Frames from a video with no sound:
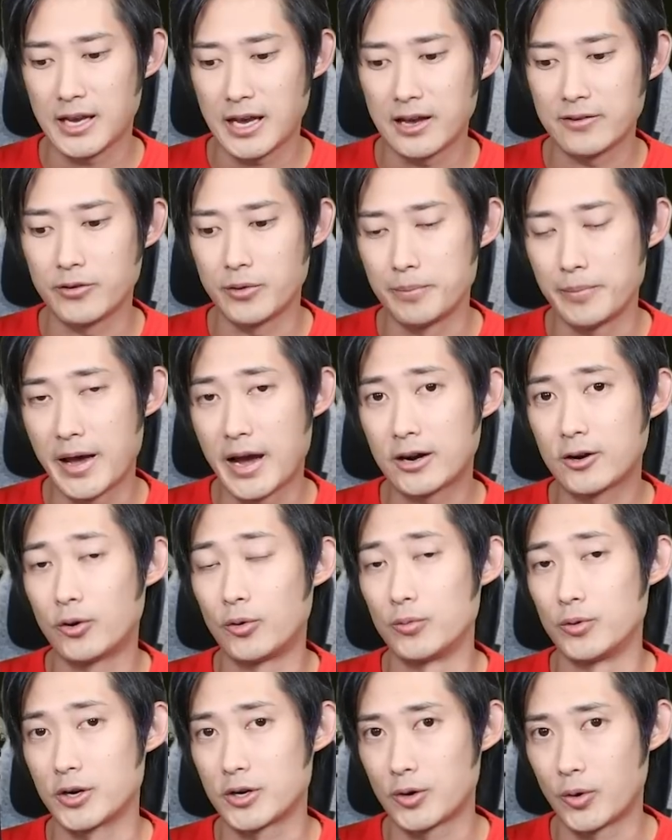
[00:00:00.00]
have a macro
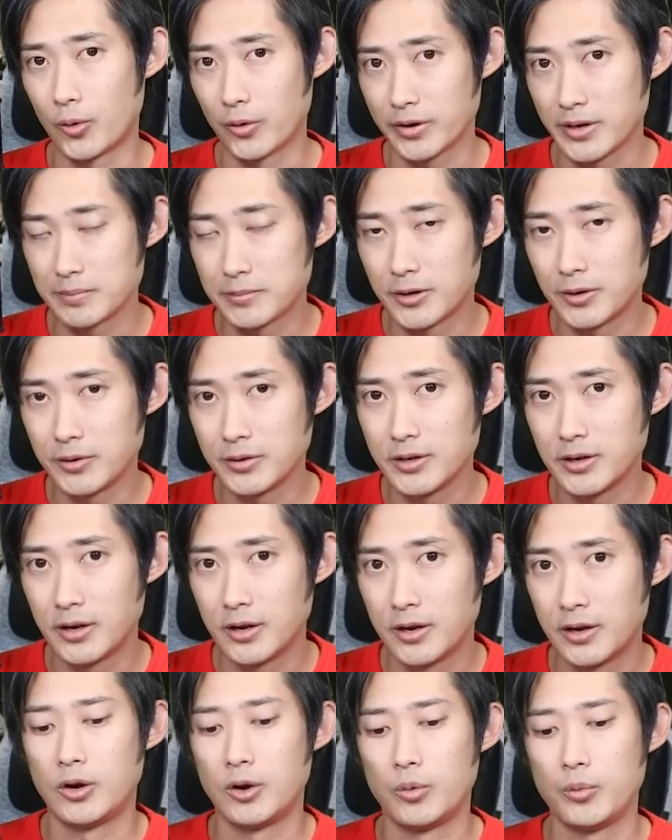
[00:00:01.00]
recording mode,
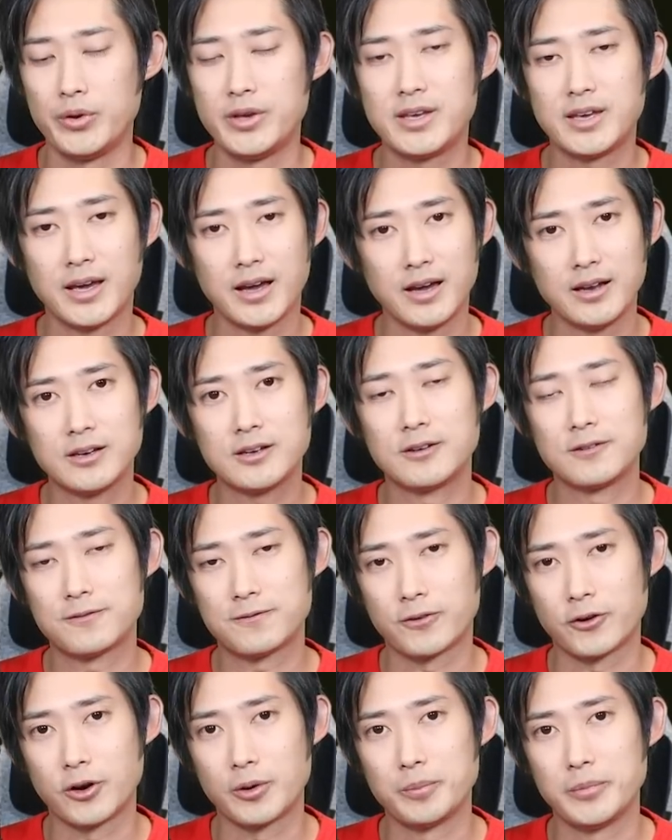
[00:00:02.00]
we can't
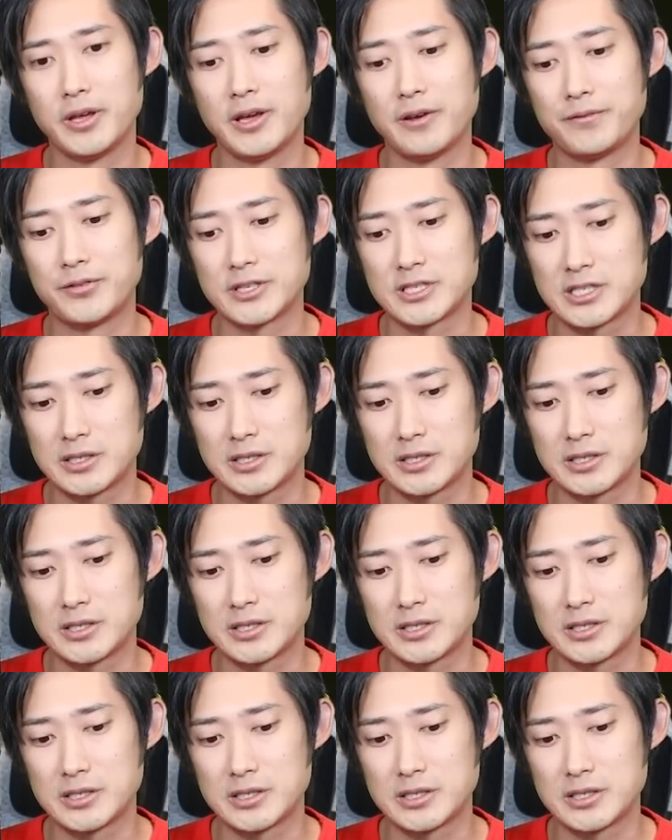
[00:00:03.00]
confirm if the